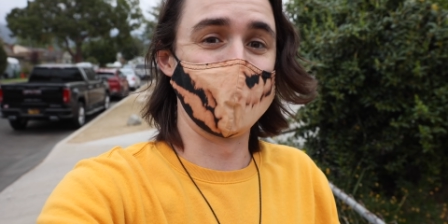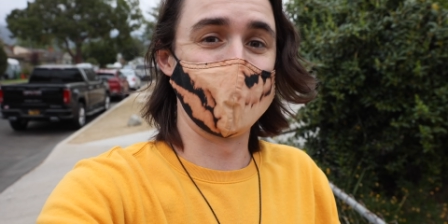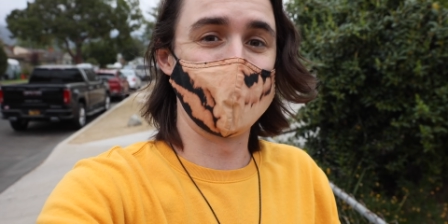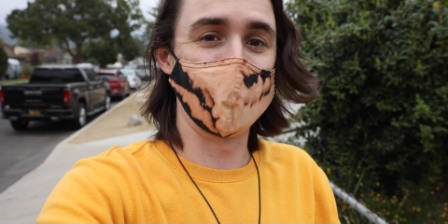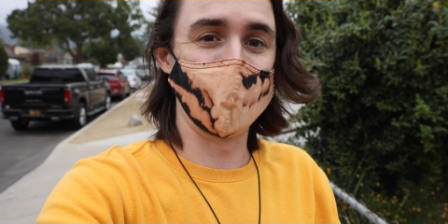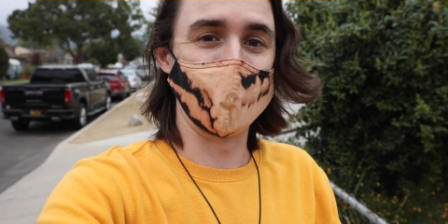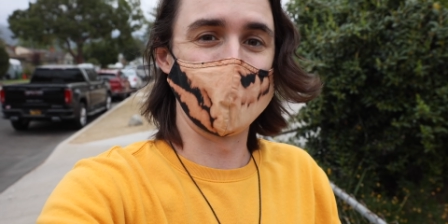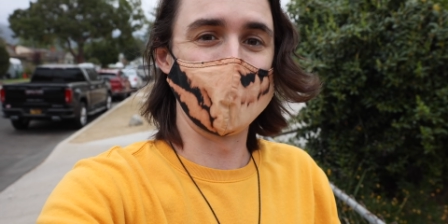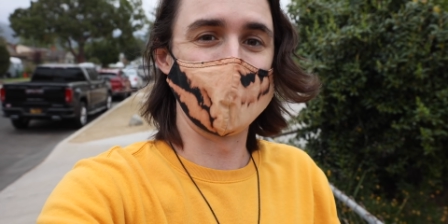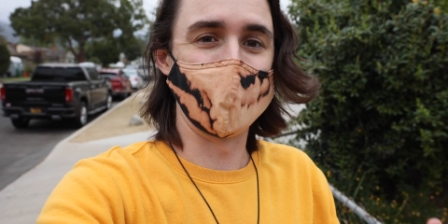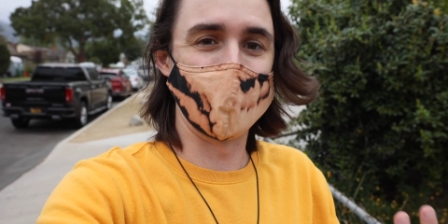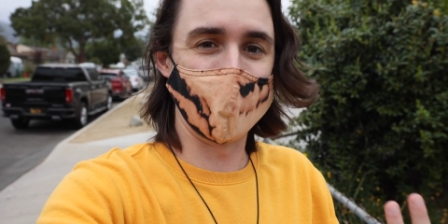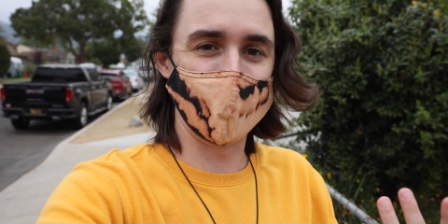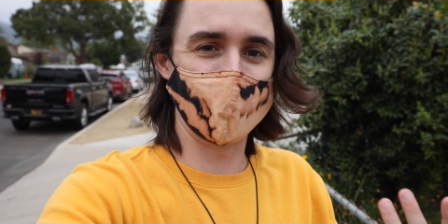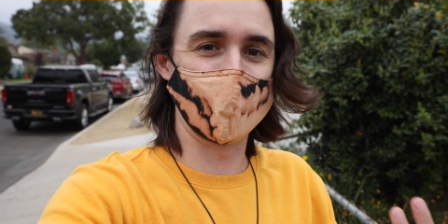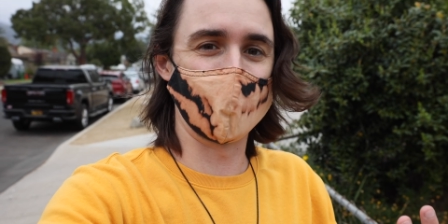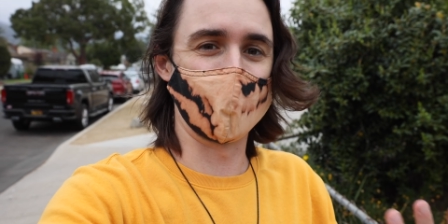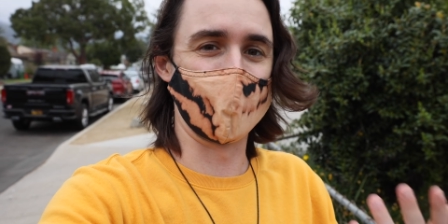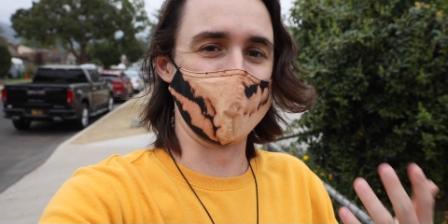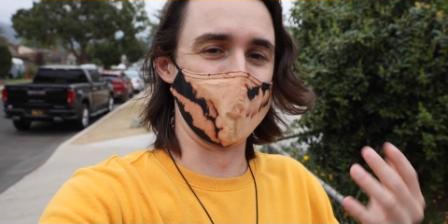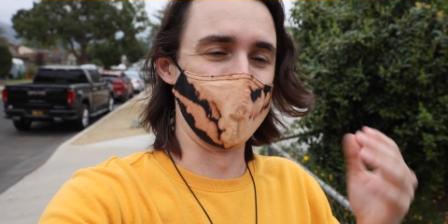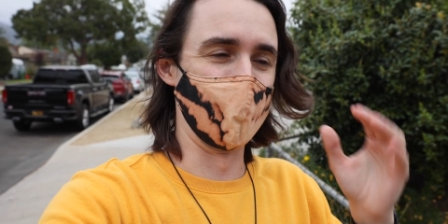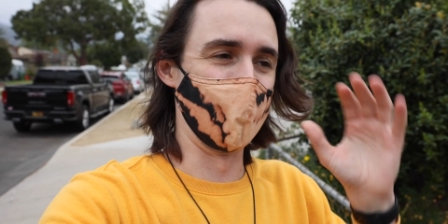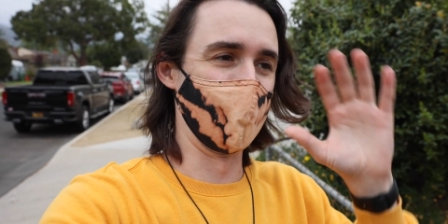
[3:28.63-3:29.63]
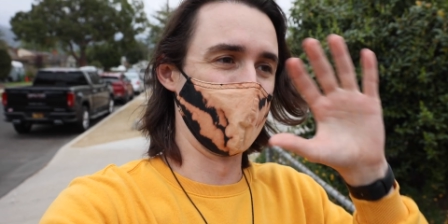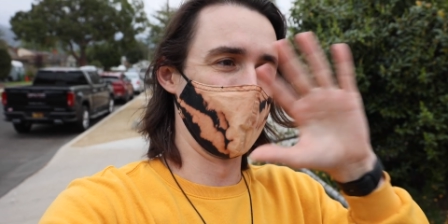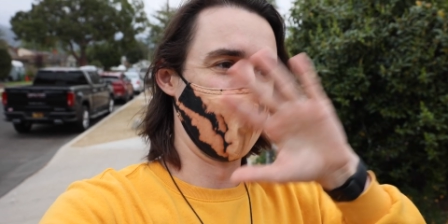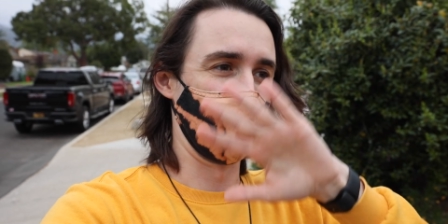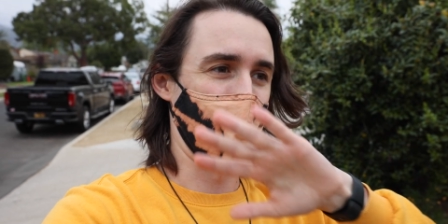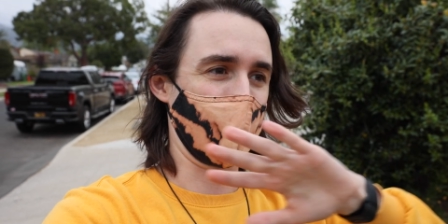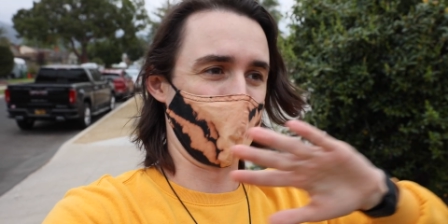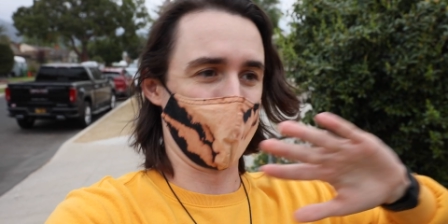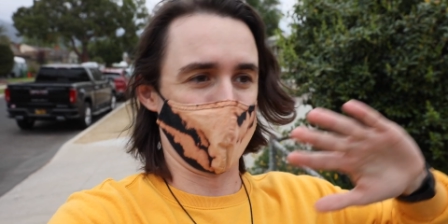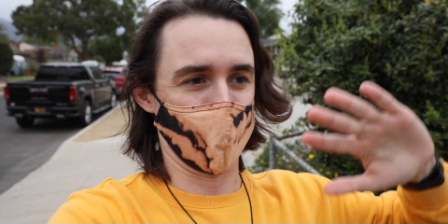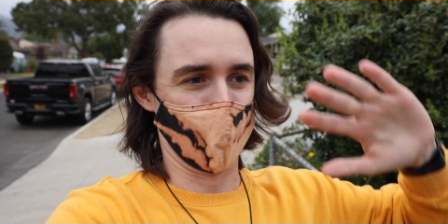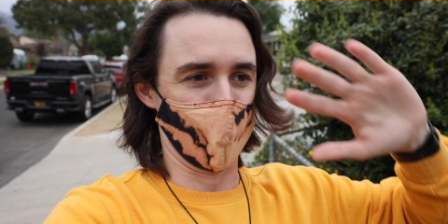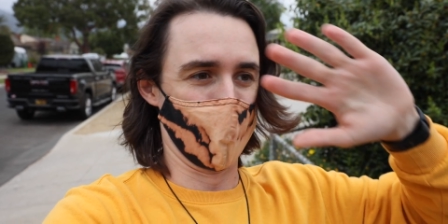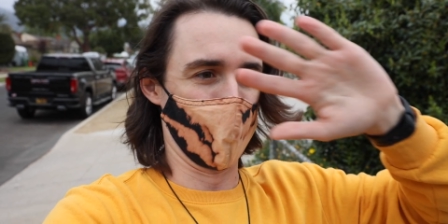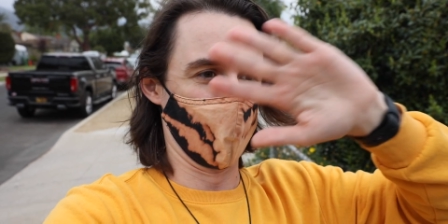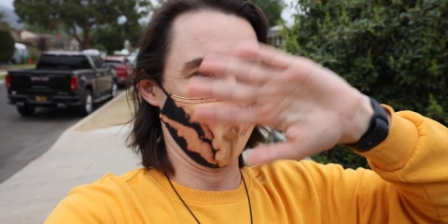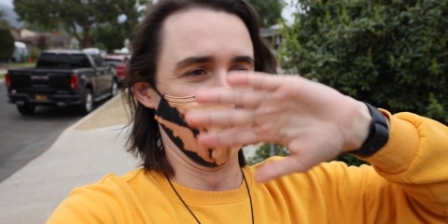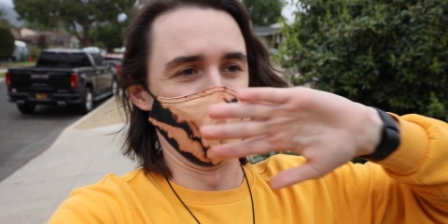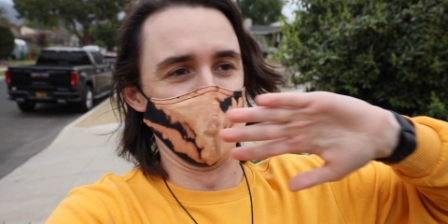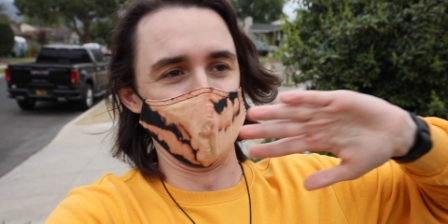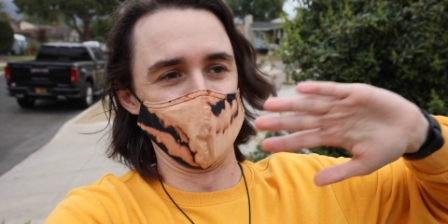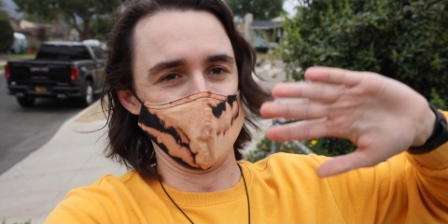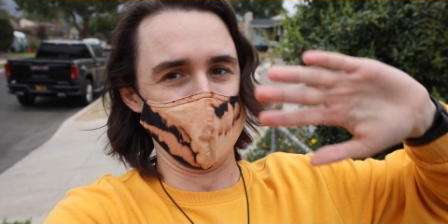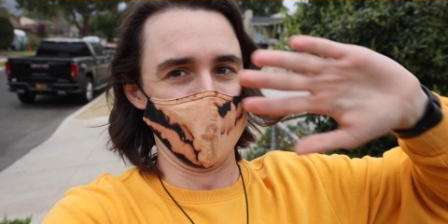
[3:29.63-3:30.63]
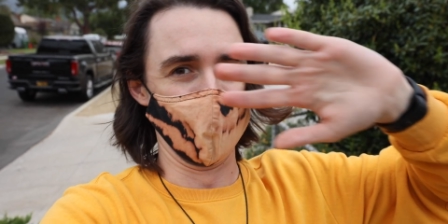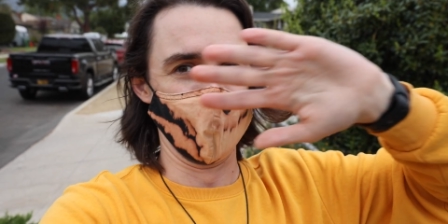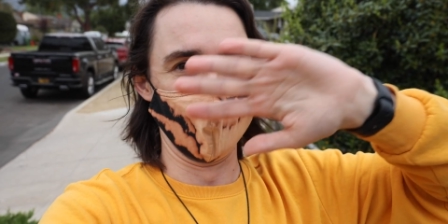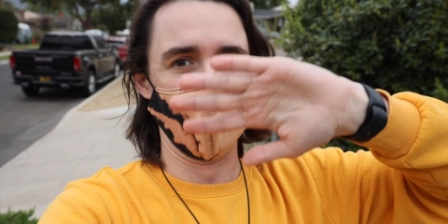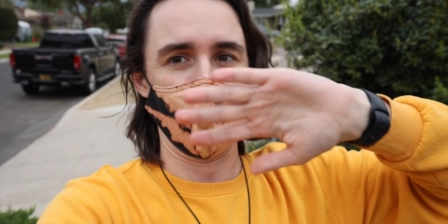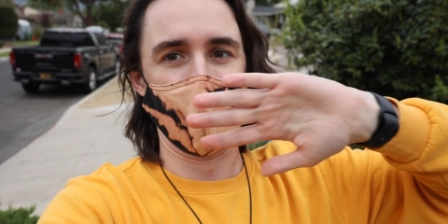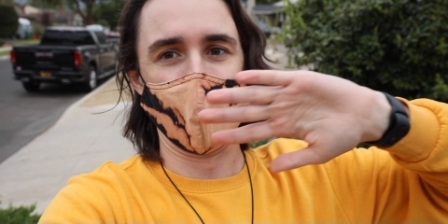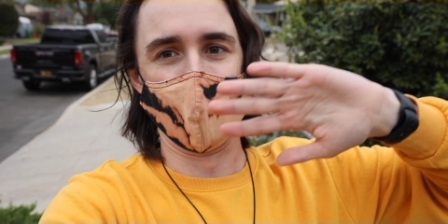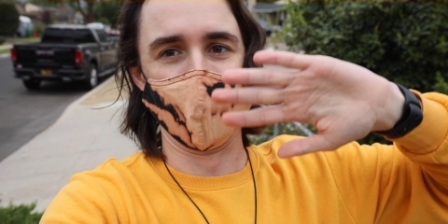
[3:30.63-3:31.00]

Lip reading: to the digital zooming